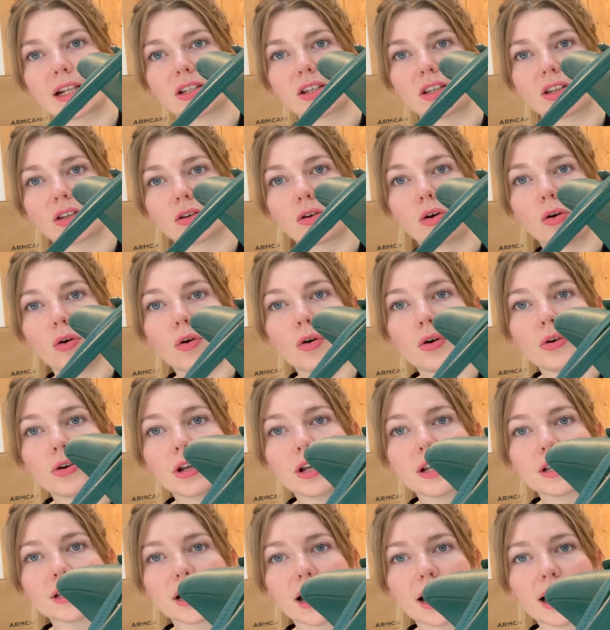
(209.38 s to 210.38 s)
to the
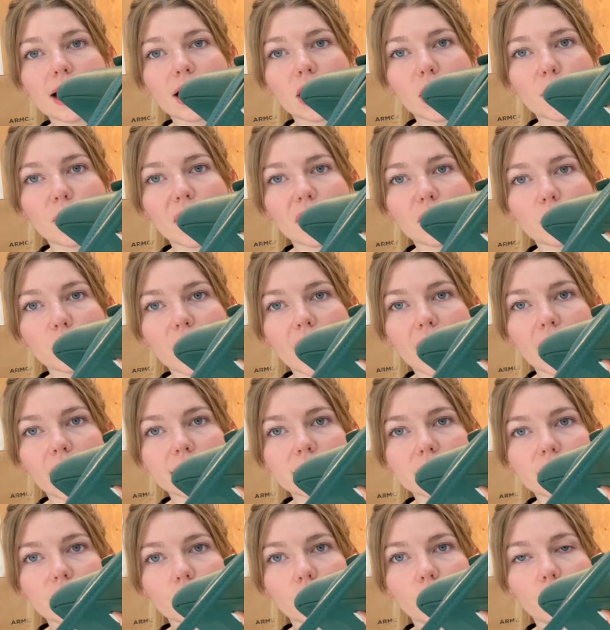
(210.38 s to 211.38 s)
corners, a little bit of wear
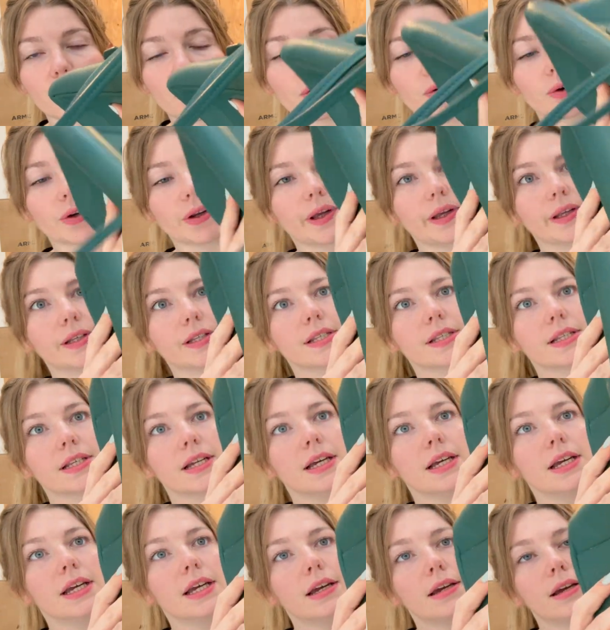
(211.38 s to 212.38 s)
to the corners.
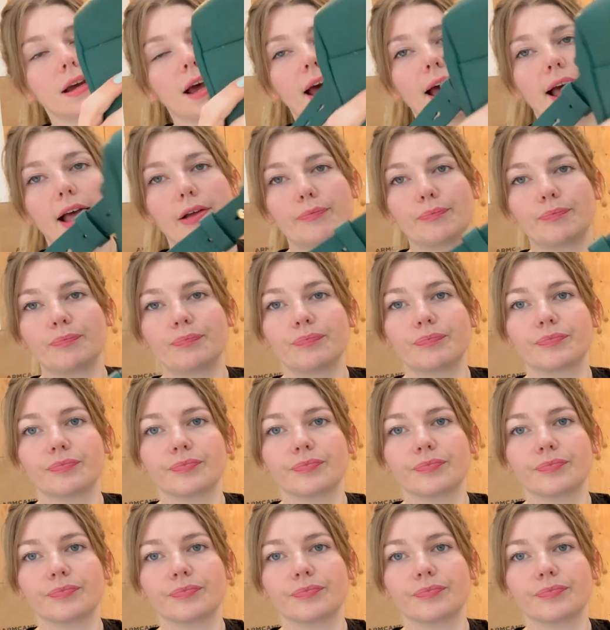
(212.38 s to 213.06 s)
Um,